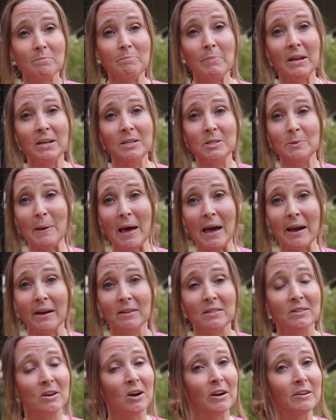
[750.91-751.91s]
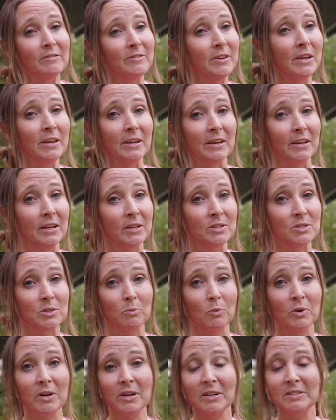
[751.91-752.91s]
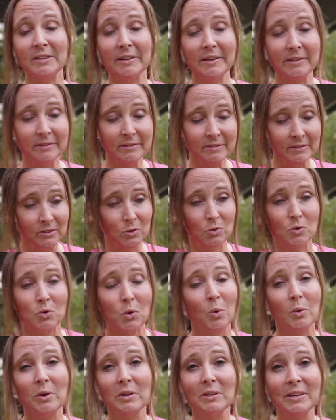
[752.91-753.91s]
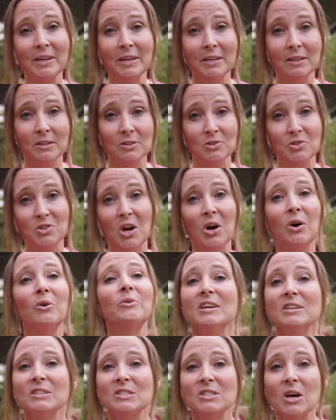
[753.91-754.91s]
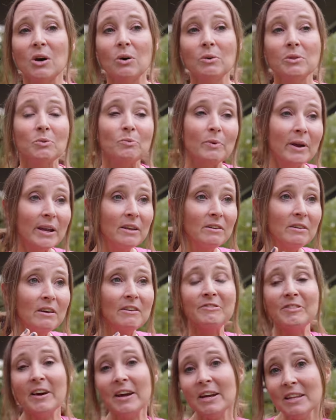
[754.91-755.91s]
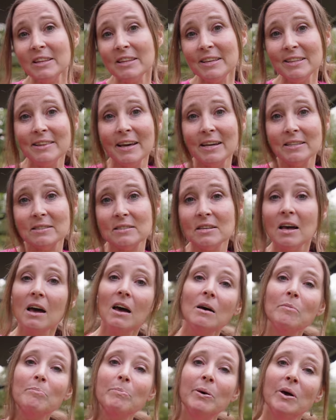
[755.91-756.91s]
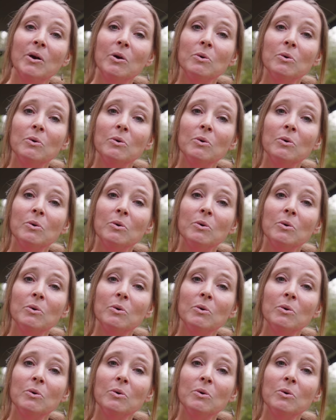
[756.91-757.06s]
Ben is back at the RV getting some work done, totally in the zone. So the rain finally lets up.